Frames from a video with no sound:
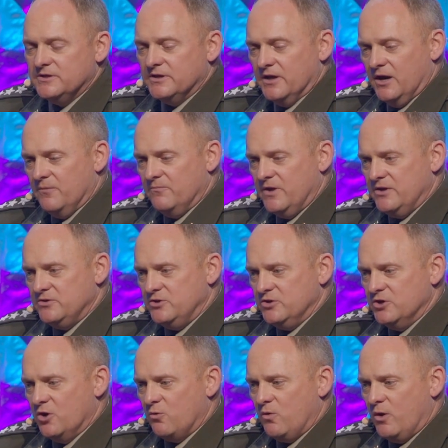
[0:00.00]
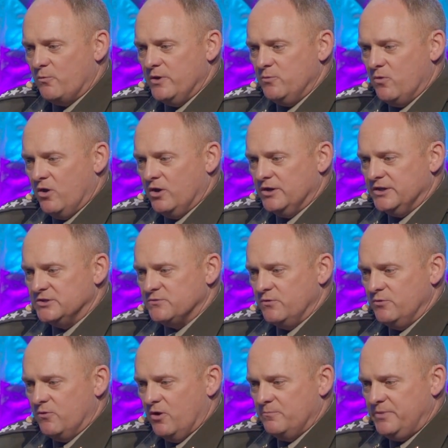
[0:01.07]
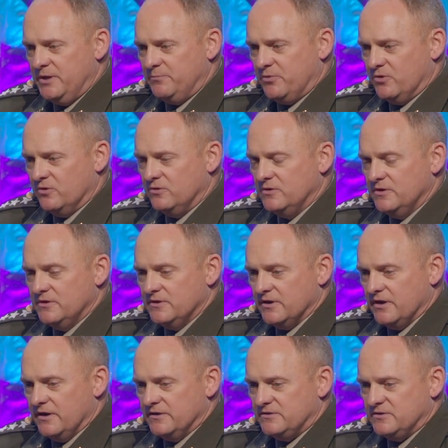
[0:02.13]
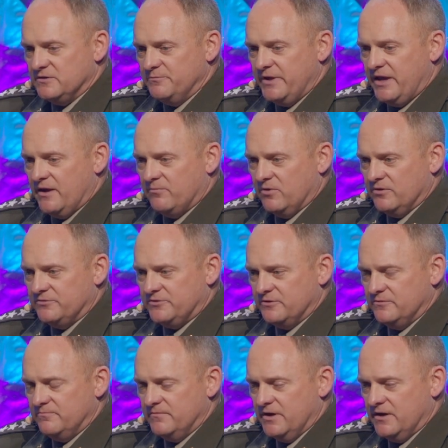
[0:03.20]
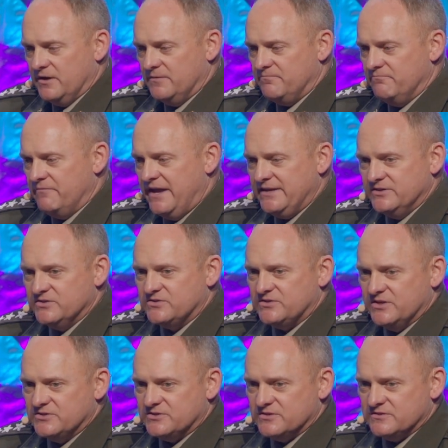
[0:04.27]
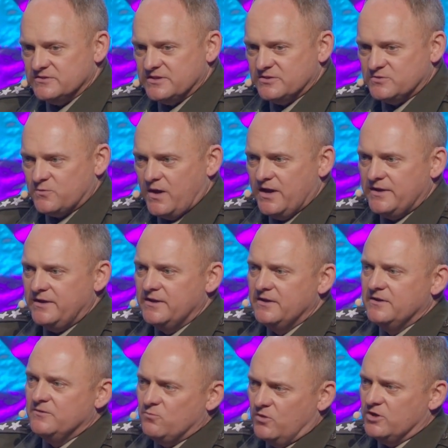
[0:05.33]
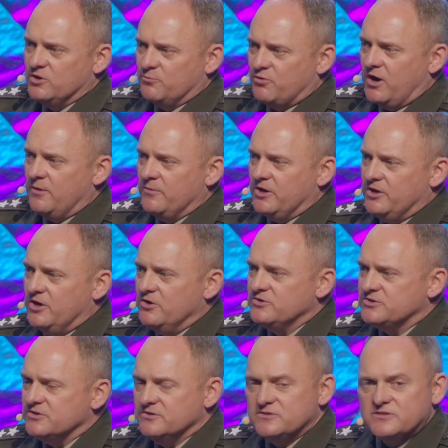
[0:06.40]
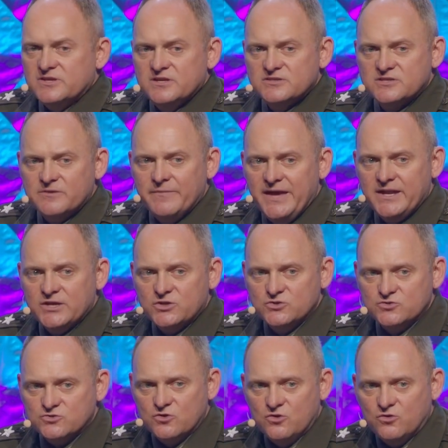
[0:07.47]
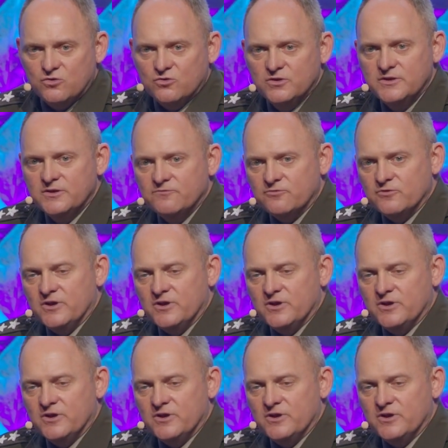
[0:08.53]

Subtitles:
what we want is we want people to be able to make decisions. That's why one of the primary notions is command and control for